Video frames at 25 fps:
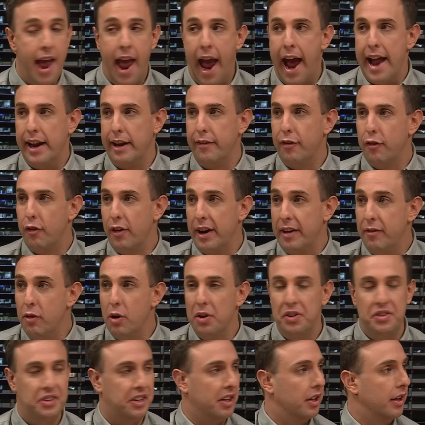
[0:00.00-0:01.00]
and if he
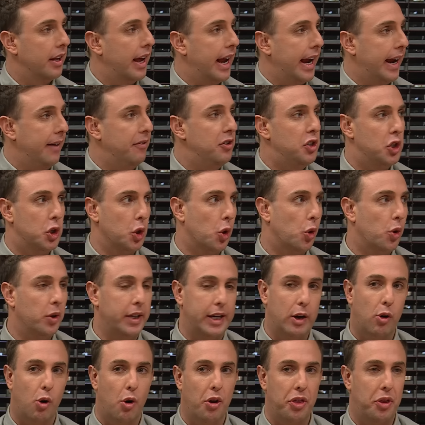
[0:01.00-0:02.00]
wants to leave,
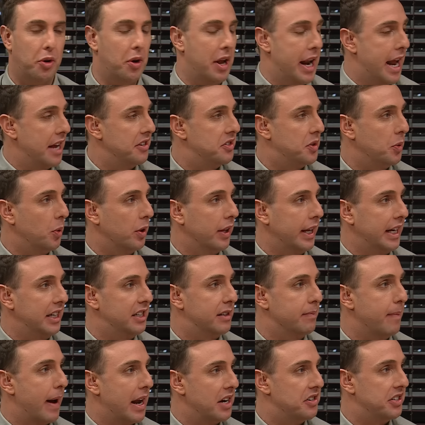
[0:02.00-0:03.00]
surely Hawthorn has to at least
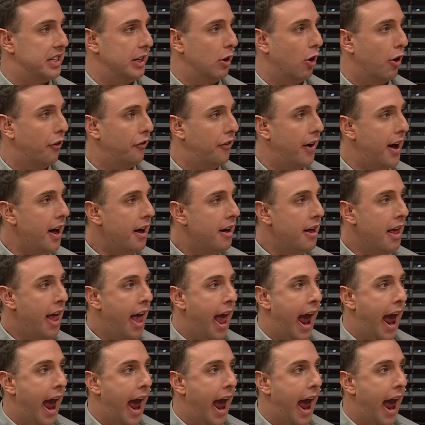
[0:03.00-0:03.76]
match the offer,